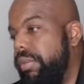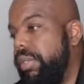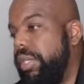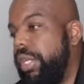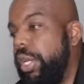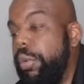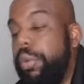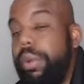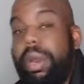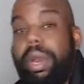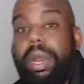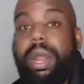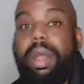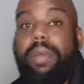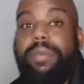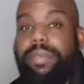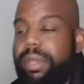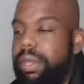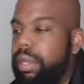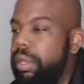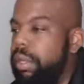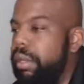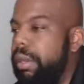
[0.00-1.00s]
You would have
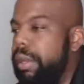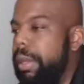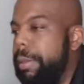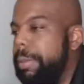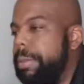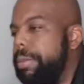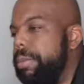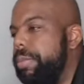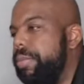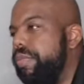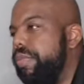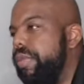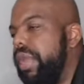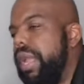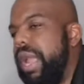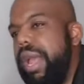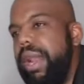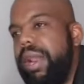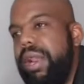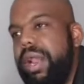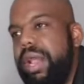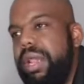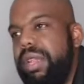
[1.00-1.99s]
loved it.
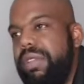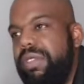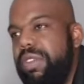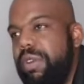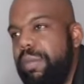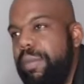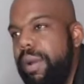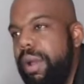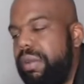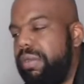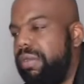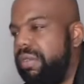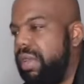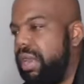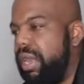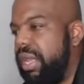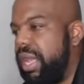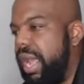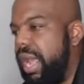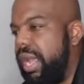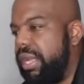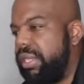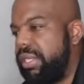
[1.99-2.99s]
Got another $2 in the
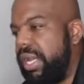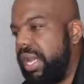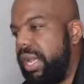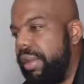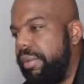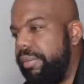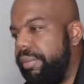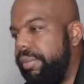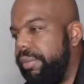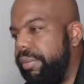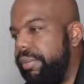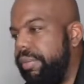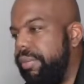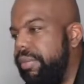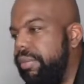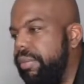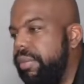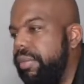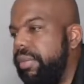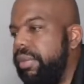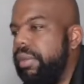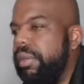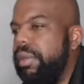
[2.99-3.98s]
Cash App.
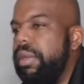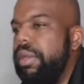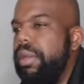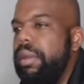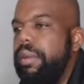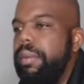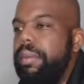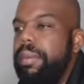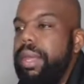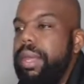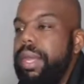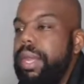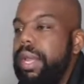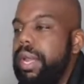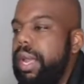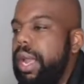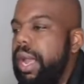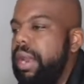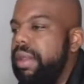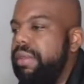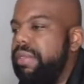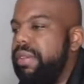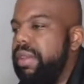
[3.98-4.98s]
Man,
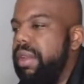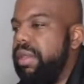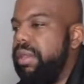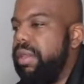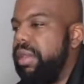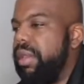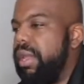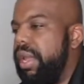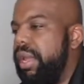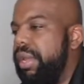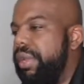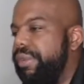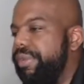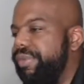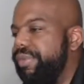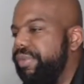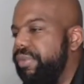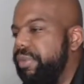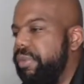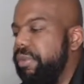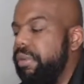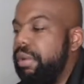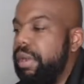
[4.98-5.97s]
God is good today.
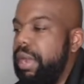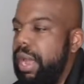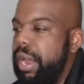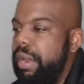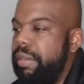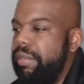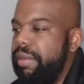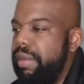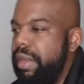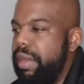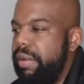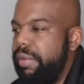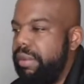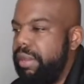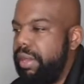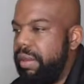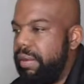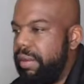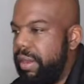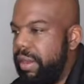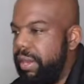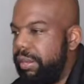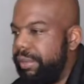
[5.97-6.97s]
Well, God is good every day,
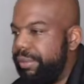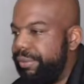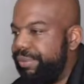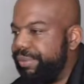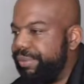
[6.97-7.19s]
right?